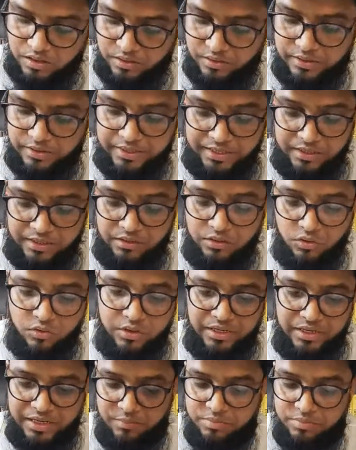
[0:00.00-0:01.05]
in
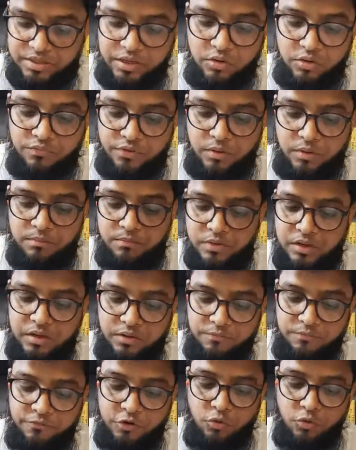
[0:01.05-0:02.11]
your MCQ, from
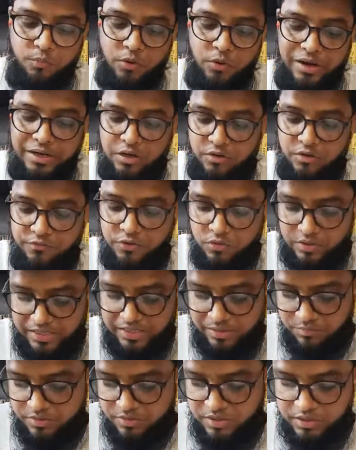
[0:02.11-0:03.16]
viewpoint of your
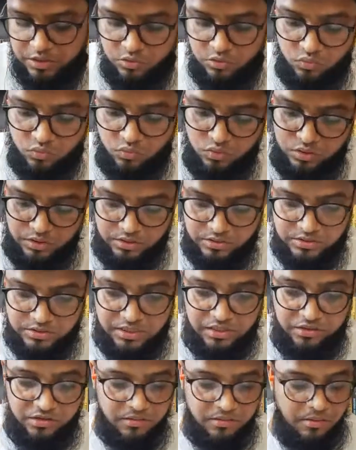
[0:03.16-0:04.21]
MCQ,
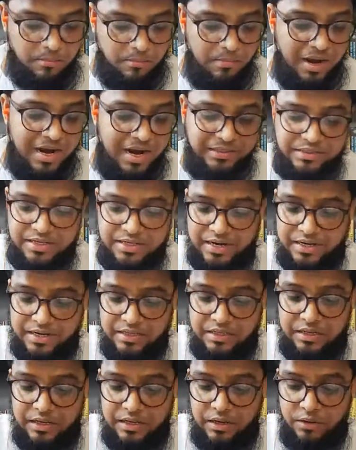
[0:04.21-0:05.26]
just mark
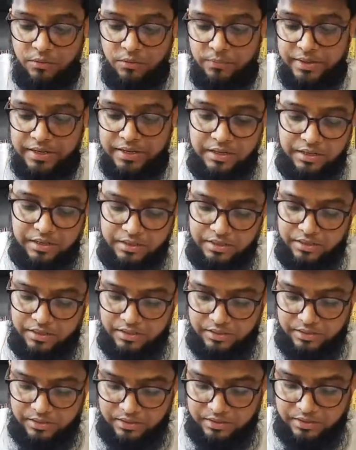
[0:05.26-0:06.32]
that where
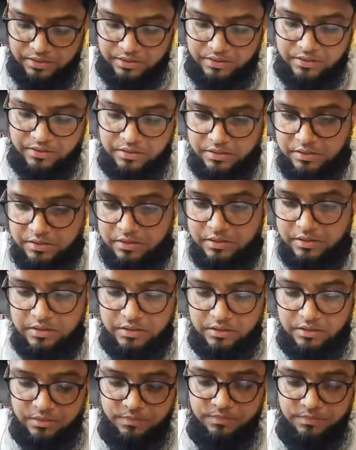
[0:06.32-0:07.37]

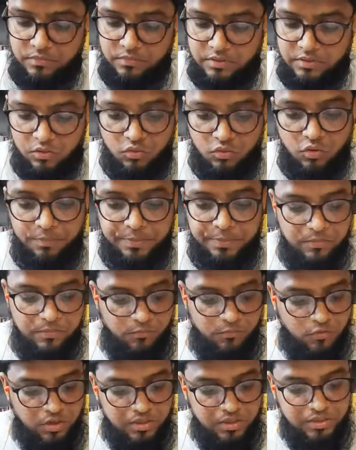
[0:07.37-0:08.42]
the opium
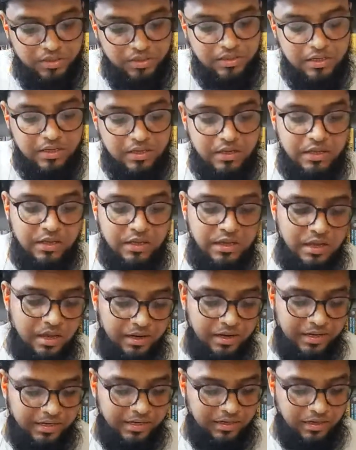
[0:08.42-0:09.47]
was
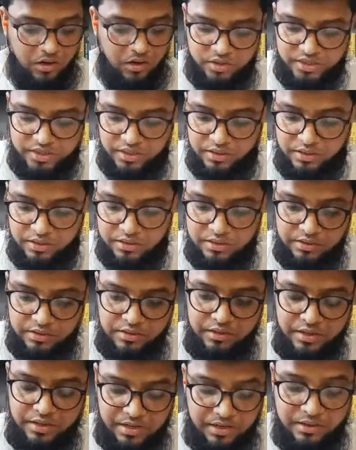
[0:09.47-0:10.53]
again causing,
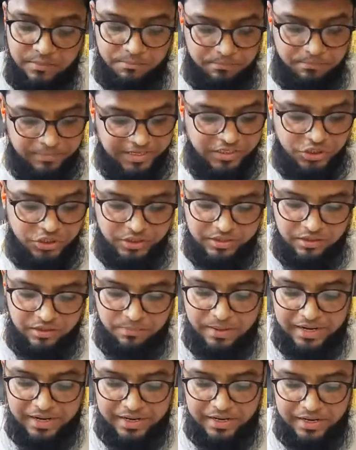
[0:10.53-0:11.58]
mentioned
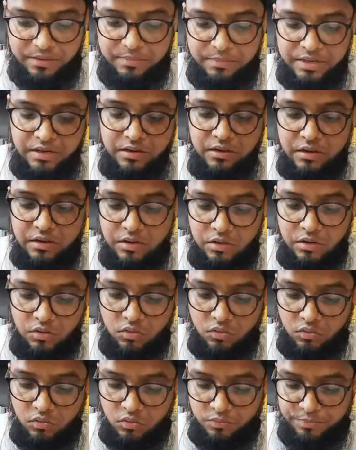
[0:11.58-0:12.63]
by Hahnemann.
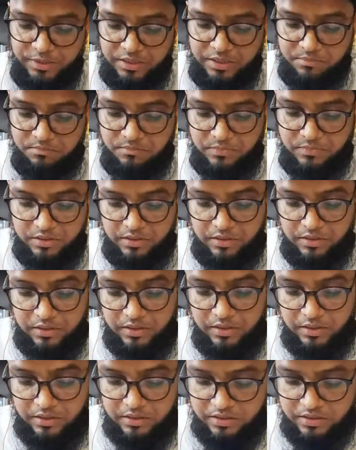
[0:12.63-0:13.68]
Opium
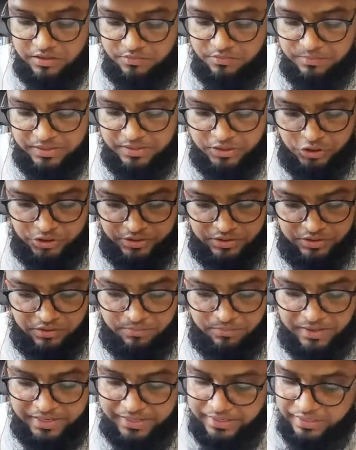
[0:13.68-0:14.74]
is mentioned
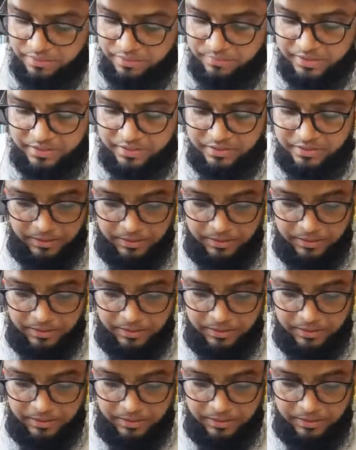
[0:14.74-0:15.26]
by Hahnemann